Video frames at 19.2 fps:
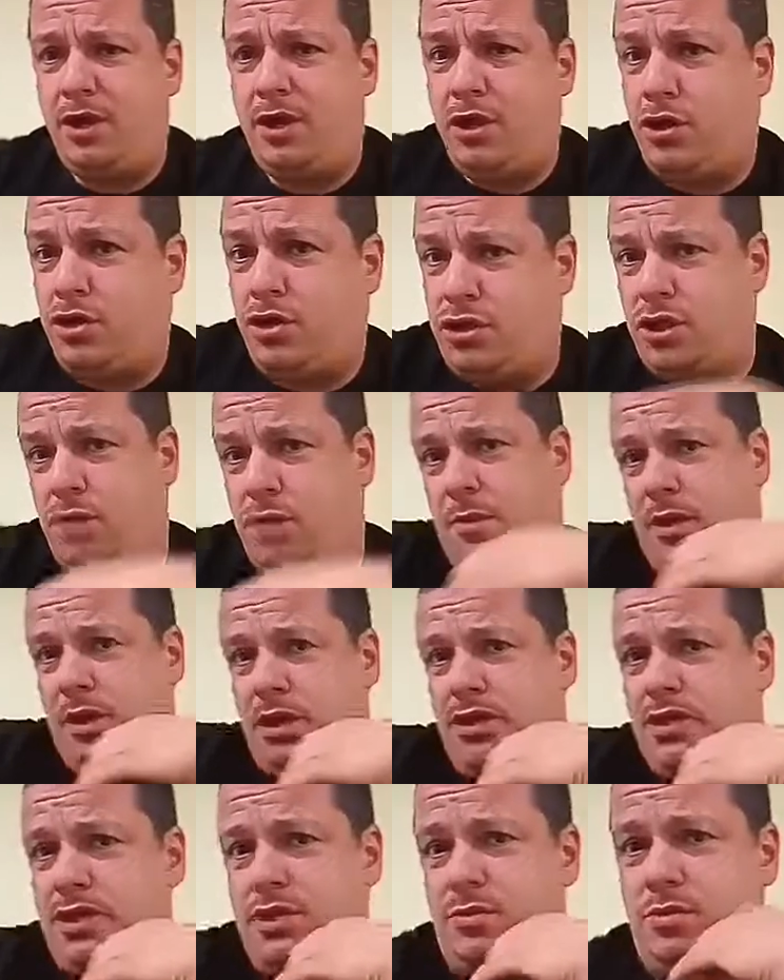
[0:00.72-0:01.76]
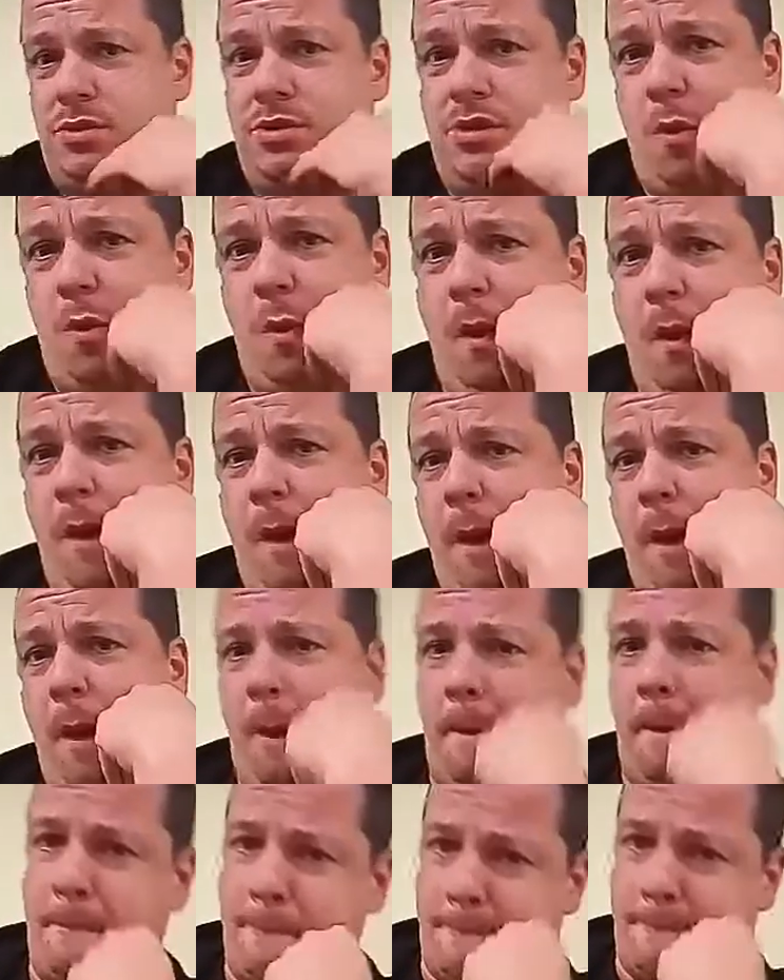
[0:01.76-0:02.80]
there, YouTube malicious? What's going
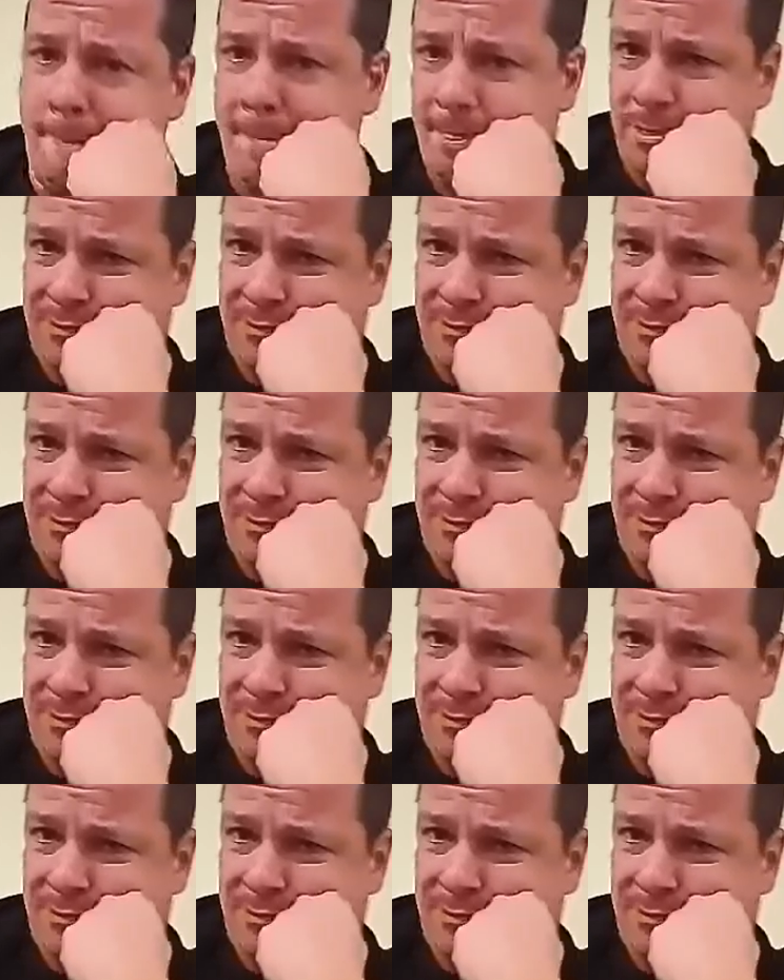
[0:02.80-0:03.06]
on?